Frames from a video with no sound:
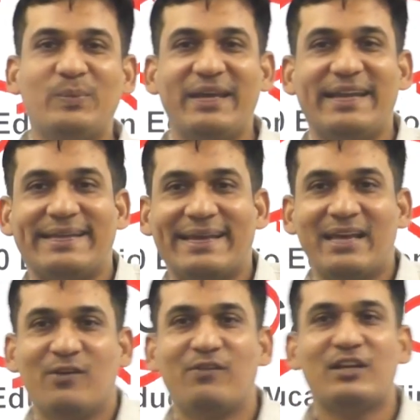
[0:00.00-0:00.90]
meet,
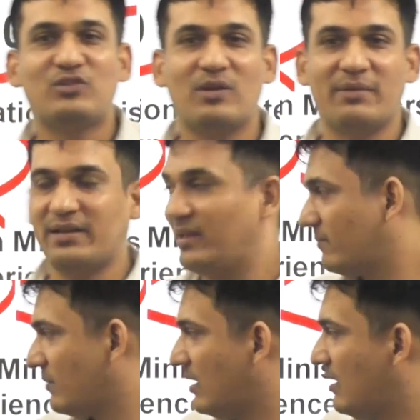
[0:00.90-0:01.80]
virtual
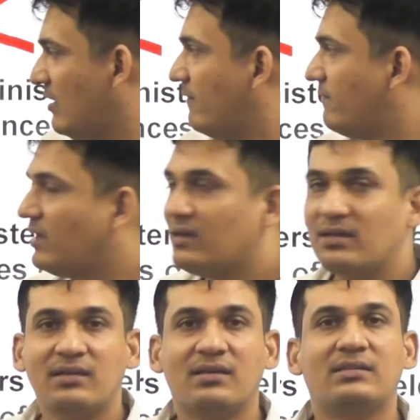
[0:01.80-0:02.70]
meeting,
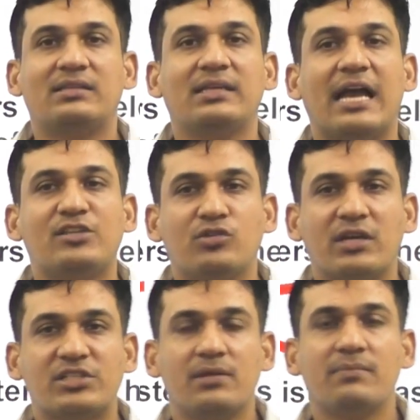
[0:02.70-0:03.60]
where the
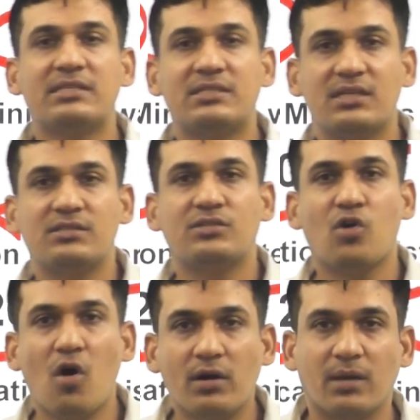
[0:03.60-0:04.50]
educational ministers
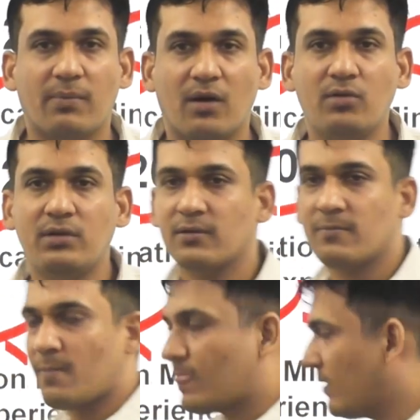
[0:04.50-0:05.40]
talked about
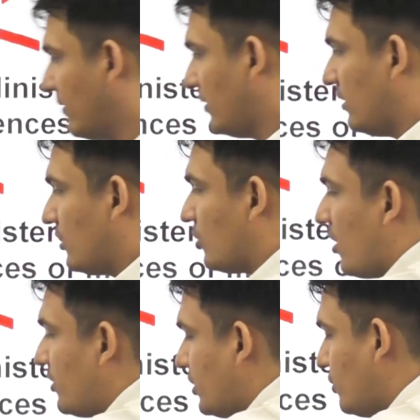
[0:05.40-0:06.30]

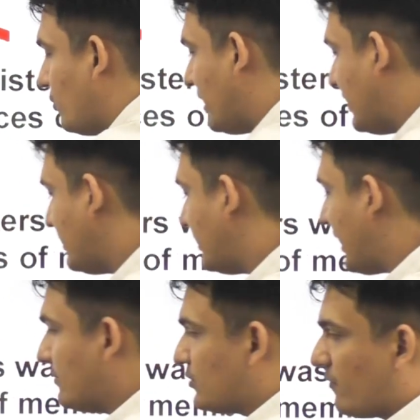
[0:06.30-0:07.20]
continuity in the
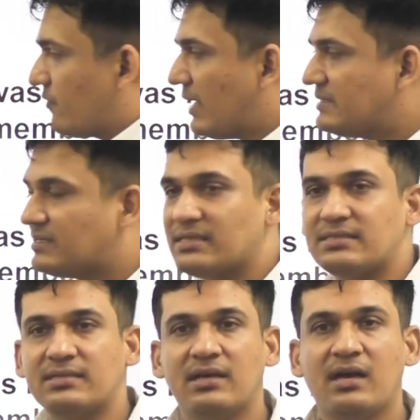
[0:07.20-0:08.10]
times of
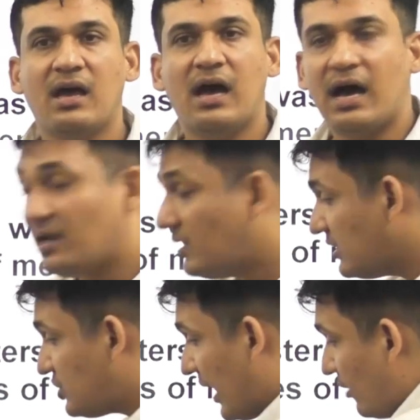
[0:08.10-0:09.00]
crisis,
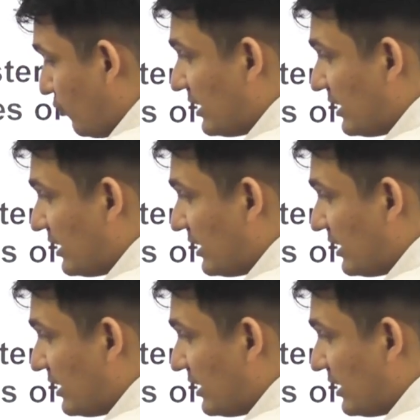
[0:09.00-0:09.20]
early childhood